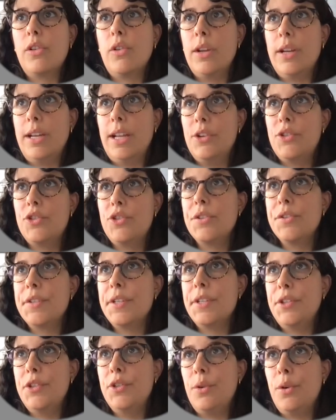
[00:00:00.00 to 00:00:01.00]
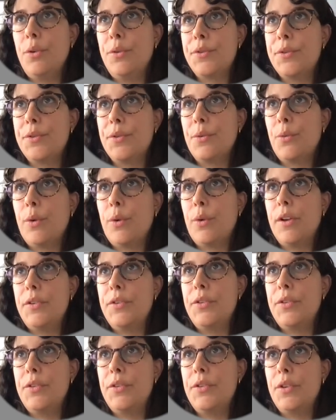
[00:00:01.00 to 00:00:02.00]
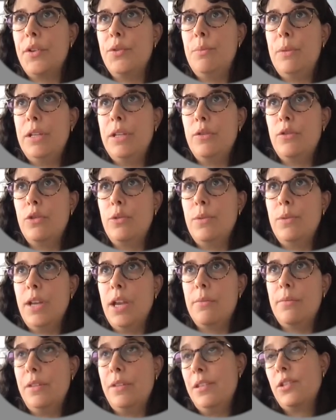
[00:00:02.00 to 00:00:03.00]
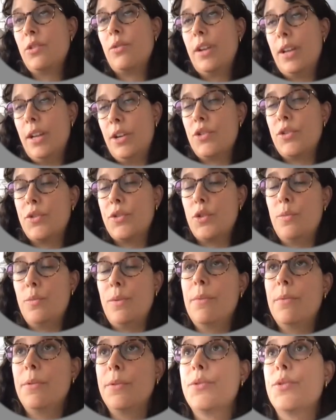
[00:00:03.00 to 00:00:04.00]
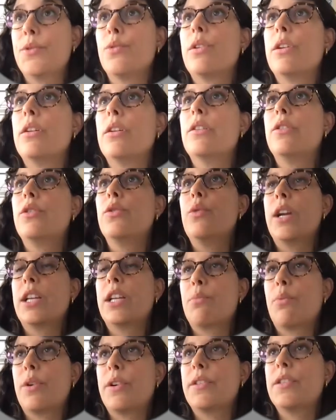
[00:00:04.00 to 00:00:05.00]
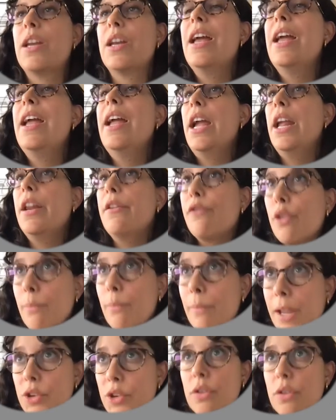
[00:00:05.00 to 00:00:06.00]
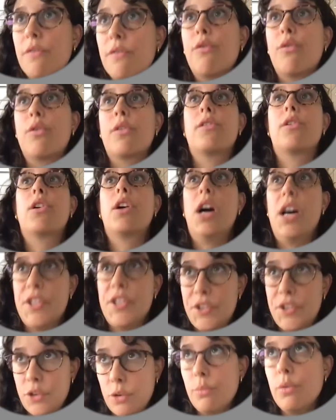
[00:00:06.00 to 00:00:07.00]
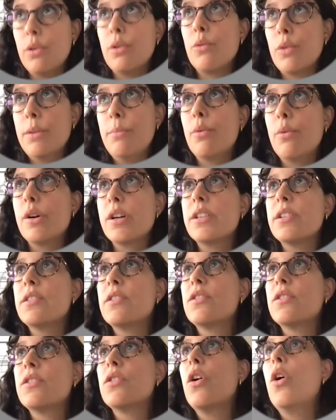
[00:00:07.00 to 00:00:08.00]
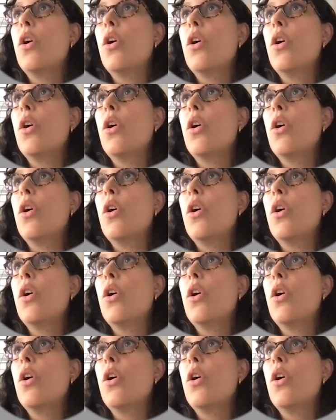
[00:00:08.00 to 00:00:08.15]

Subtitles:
credentials that you also want these credentials to be able to export information for the custom reports,